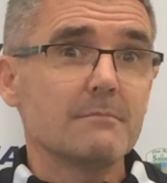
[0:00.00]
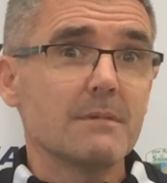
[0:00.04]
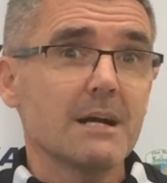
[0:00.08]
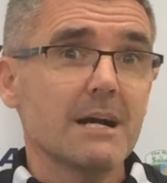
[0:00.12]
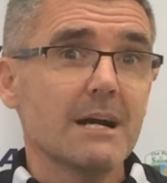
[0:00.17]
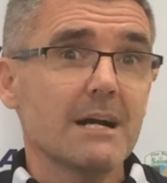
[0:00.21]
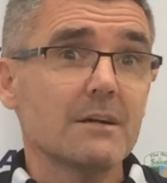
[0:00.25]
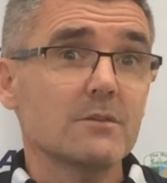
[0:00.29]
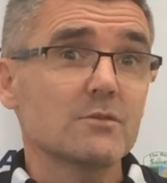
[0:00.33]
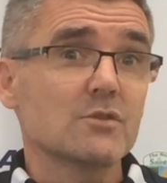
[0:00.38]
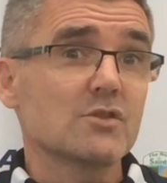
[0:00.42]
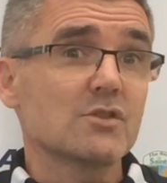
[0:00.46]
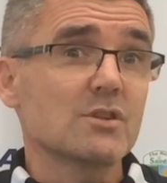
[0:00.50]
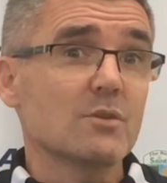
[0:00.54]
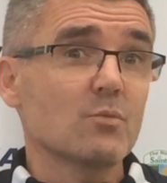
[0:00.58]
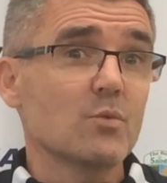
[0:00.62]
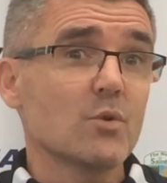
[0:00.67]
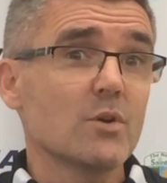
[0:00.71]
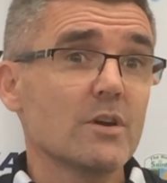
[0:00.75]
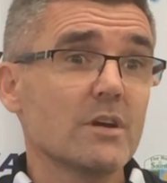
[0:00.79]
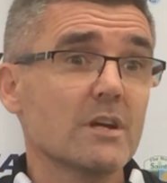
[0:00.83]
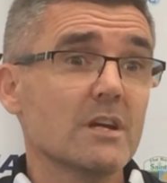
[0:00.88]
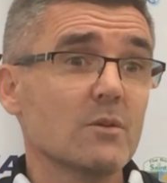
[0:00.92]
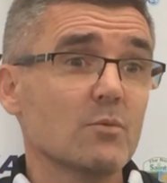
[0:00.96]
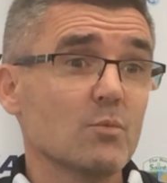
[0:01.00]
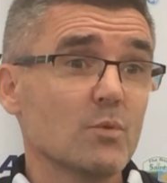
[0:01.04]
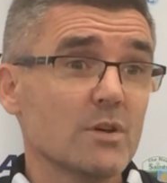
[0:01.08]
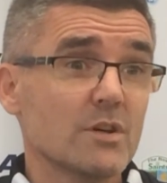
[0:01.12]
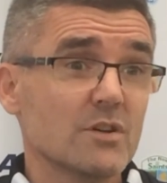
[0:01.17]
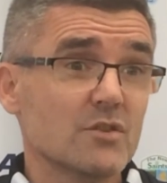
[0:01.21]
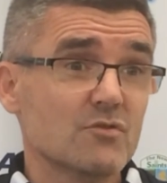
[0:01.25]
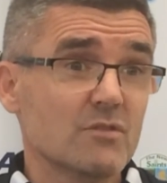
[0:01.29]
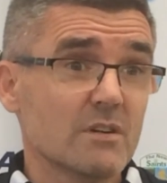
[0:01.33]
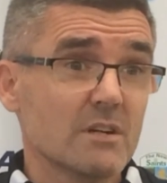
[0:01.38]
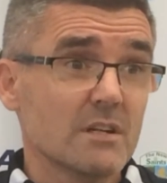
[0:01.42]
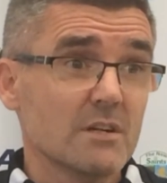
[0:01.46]
How does it work? It
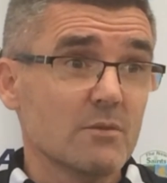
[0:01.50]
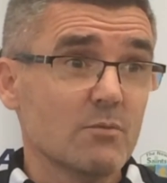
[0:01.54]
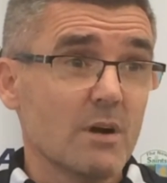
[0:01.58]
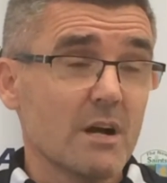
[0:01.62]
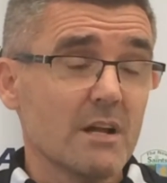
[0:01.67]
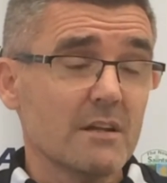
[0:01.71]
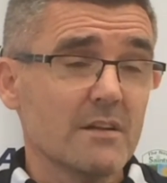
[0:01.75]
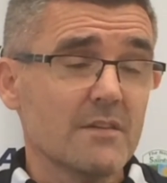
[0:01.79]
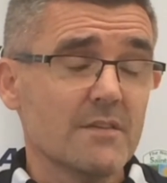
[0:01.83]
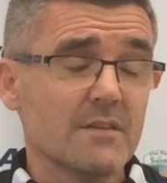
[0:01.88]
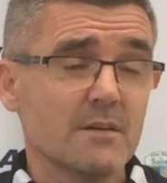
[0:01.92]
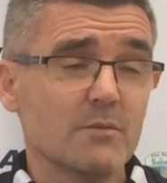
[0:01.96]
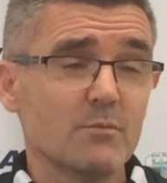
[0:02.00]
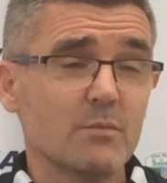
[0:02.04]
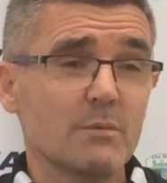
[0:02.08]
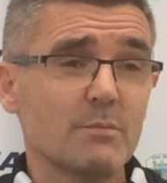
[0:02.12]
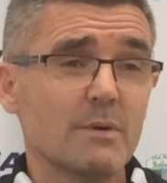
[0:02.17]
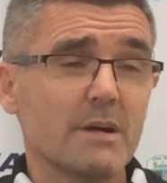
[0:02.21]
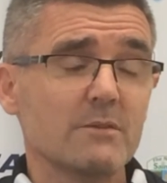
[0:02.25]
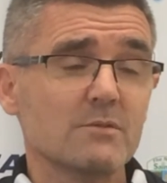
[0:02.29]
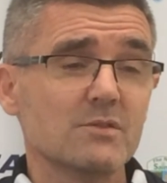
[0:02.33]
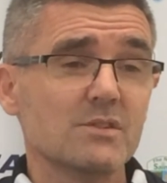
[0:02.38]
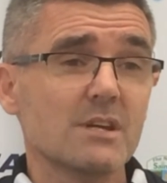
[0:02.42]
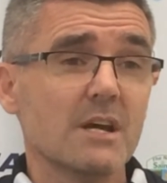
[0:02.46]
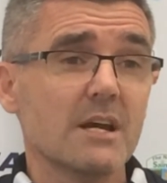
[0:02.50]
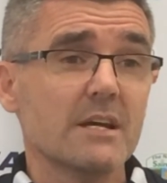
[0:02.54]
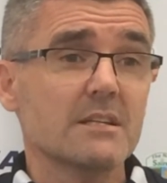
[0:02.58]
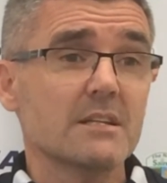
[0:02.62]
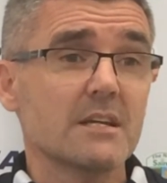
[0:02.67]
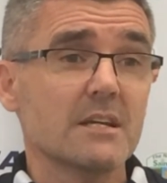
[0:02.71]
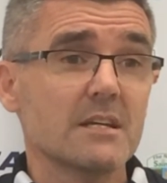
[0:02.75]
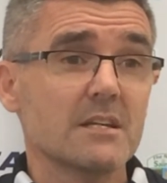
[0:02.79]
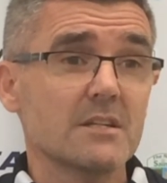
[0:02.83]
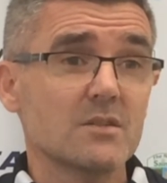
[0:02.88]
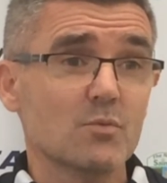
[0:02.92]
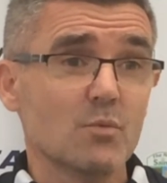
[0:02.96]
works really well. I think we bounce
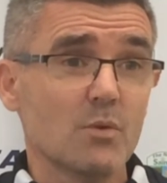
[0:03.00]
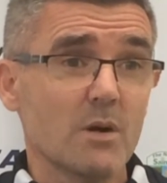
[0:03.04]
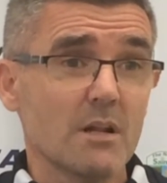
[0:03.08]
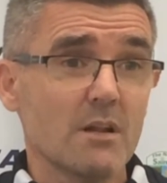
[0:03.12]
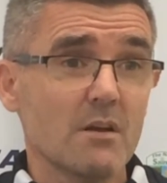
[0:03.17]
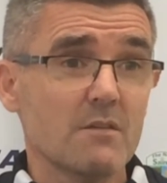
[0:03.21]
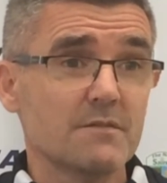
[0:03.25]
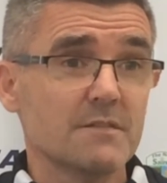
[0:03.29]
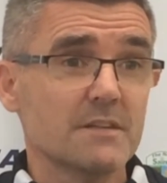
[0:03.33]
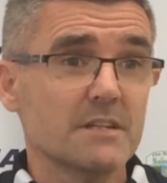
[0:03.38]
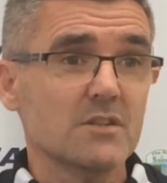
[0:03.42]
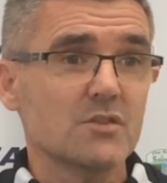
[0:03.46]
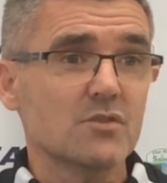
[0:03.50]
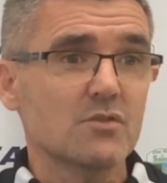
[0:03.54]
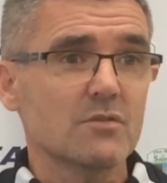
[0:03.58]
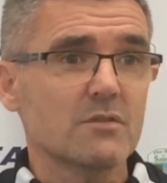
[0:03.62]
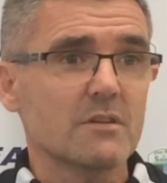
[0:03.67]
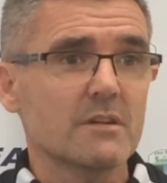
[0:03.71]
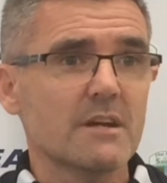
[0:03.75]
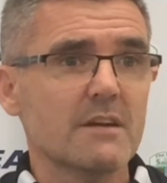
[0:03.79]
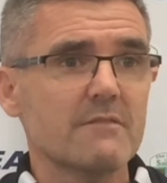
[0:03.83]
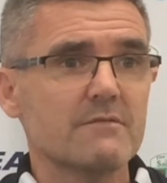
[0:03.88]
ideas well off each other.